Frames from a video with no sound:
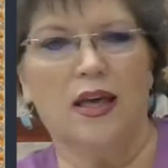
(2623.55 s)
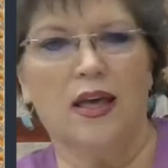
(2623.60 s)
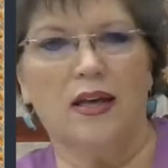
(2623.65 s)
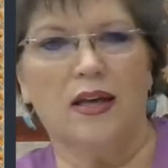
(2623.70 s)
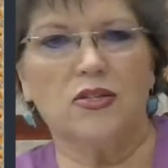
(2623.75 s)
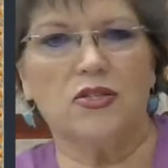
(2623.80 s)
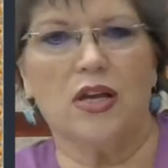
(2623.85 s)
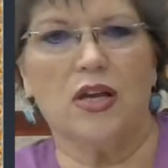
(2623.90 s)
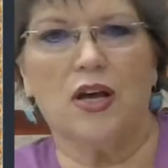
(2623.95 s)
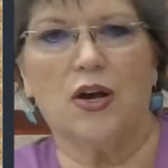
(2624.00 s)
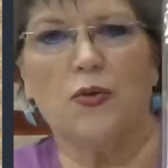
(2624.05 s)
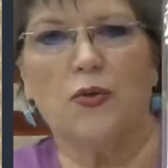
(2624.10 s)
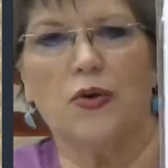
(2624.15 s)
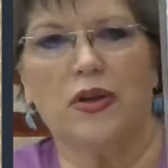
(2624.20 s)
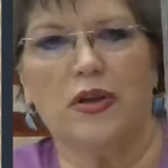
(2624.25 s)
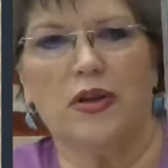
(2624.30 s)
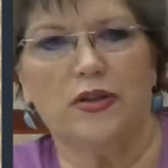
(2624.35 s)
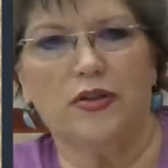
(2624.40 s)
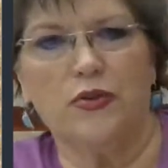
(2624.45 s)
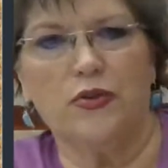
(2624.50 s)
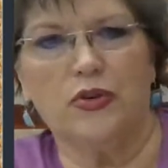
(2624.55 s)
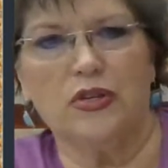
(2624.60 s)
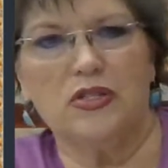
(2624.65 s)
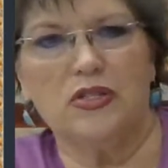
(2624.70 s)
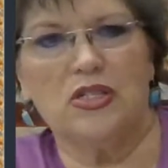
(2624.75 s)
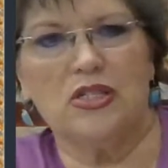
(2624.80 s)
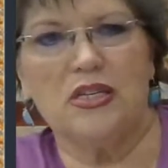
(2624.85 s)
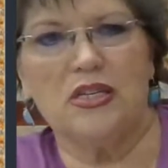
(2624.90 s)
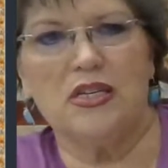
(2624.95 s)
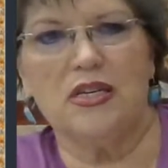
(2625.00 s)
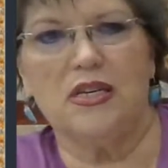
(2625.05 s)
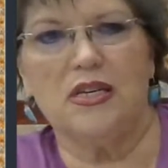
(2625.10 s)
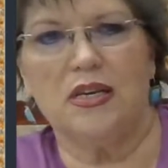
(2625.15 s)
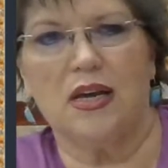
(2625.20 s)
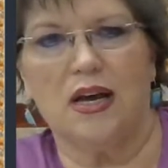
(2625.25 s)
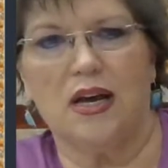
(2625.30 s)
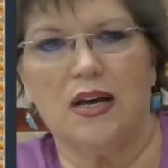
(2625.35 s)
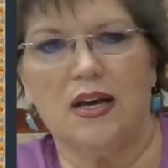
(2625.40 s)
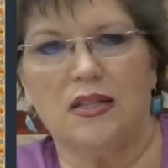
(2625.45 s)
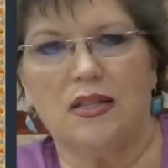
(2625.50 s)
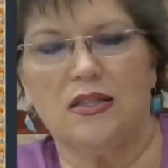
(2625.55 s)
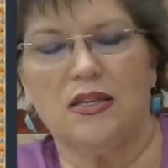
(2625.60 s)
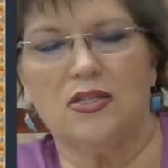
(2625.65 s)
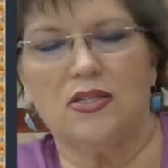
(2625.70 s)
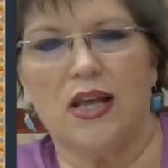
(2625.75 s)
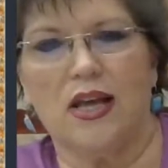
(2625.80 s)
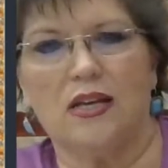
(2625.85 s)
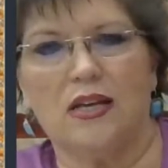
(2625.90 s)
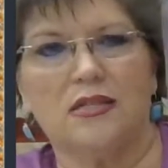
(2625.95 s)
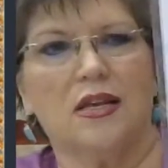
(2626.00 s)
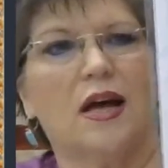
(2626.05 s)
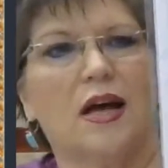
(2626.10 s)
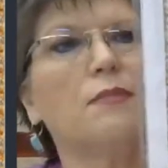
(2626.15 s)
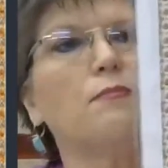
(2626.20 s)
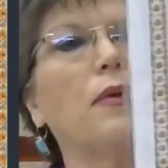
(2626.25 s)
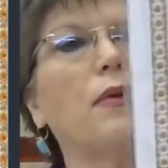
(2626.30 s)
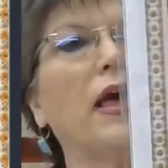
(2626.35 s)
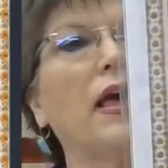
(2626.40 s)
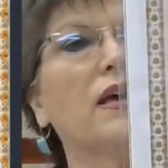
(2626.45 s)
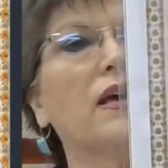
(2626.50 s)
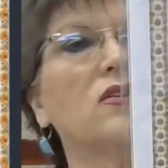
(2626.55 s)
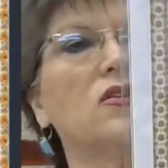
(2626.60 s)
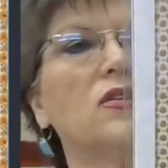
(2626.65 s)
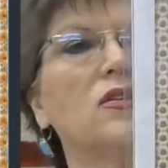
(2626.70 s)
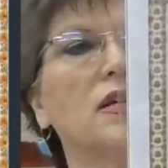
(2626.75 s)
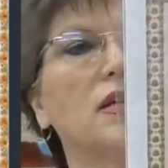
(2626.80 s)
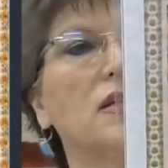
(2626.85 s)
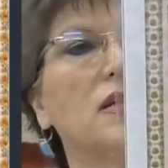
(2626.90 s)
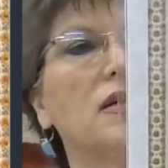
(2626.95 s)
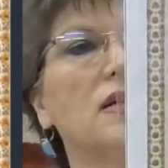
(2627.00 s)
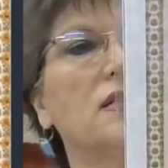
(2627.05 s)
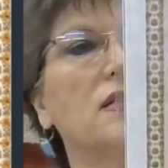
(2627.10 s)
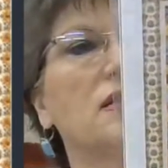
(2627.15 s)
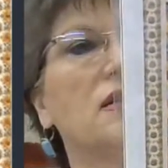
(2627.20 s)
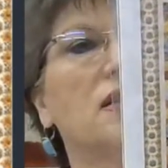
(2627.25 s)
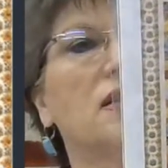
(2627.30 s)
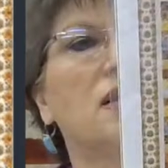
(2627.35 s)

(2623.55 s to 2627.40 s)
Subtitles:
So you can see this has a panel in it,